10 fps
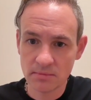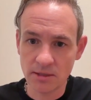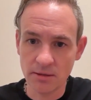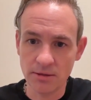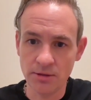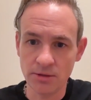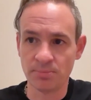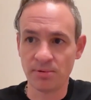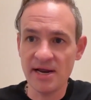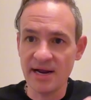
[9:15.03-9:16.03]
Your
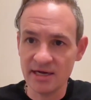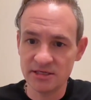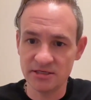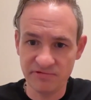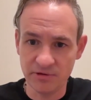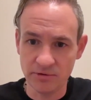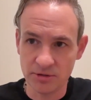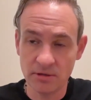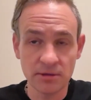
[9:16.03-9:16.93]
brain acts as a filter.